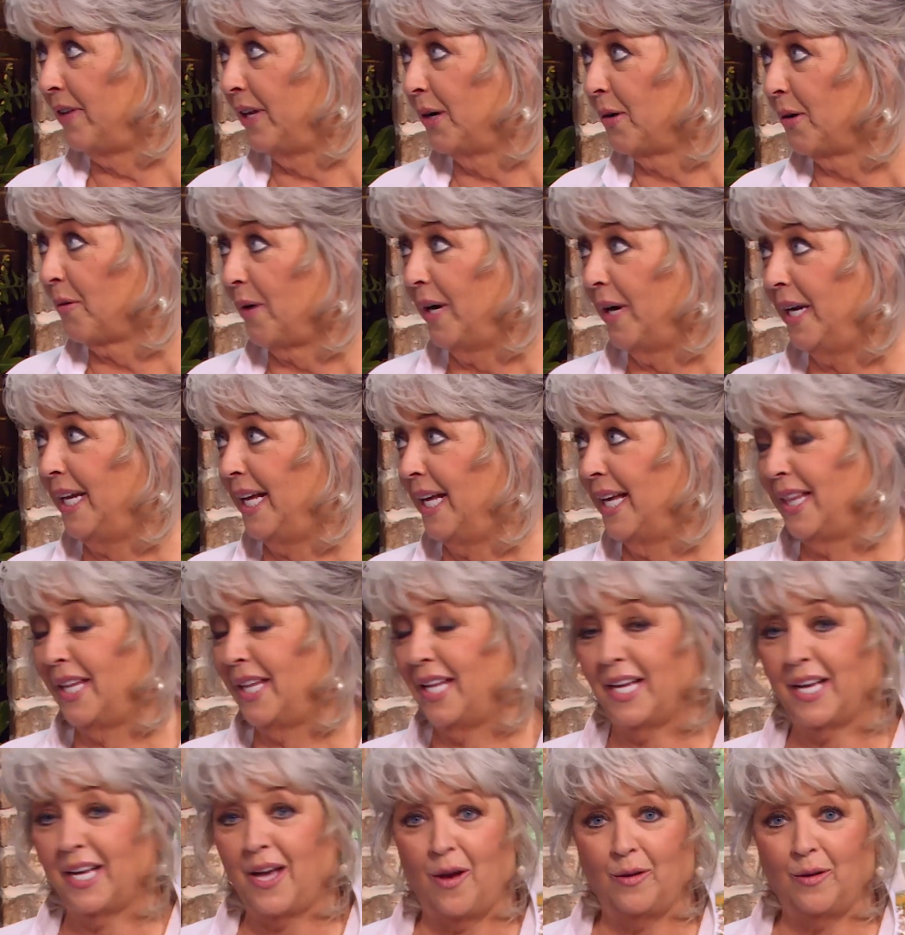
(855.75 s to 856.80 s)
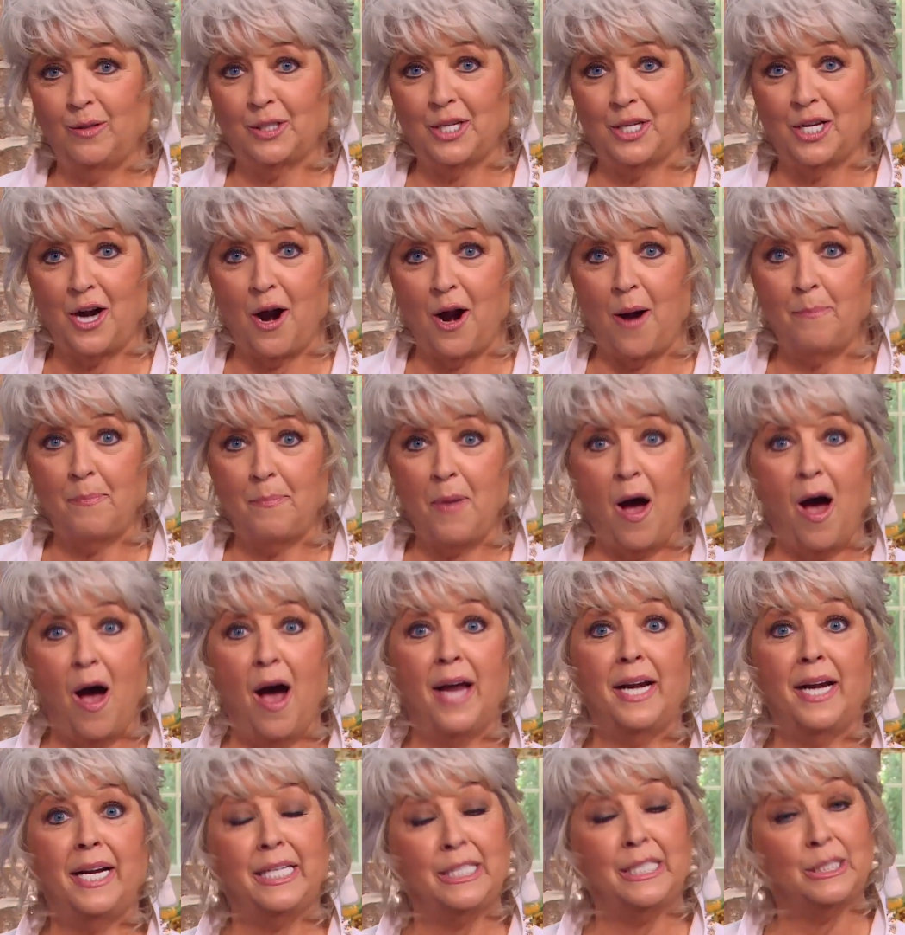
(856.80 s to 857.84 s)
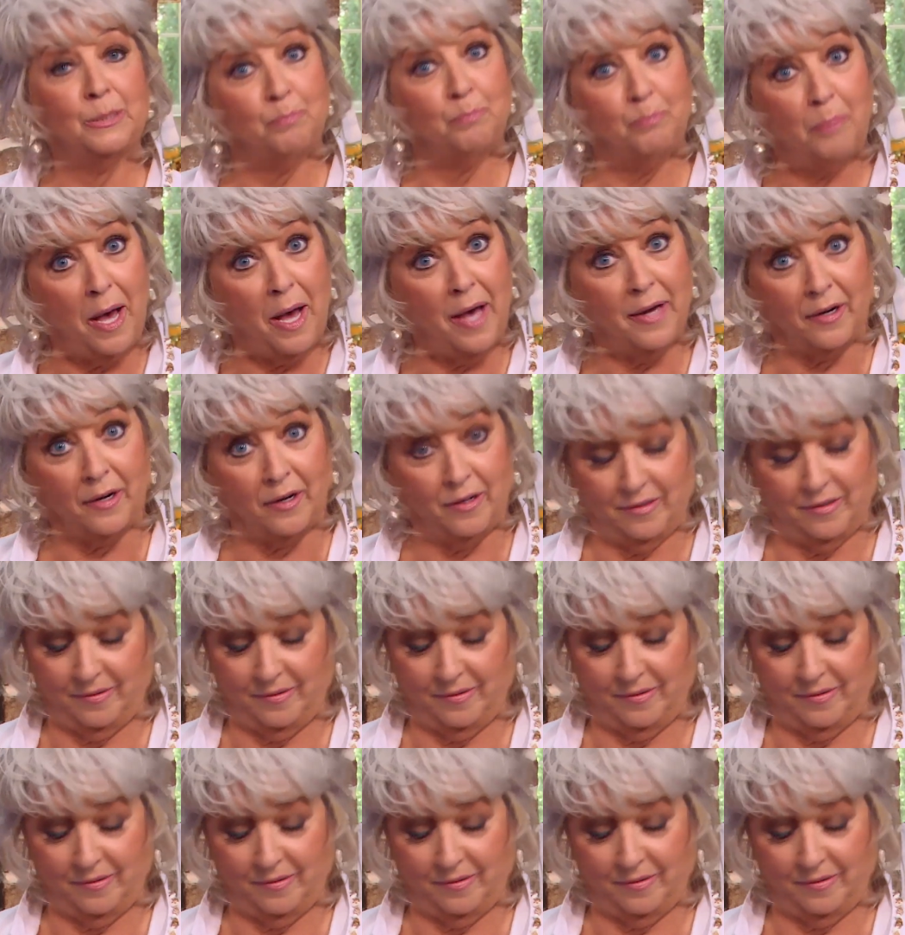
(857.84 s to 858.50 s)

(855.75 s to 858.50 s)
ingredient that goes in our pot is butter.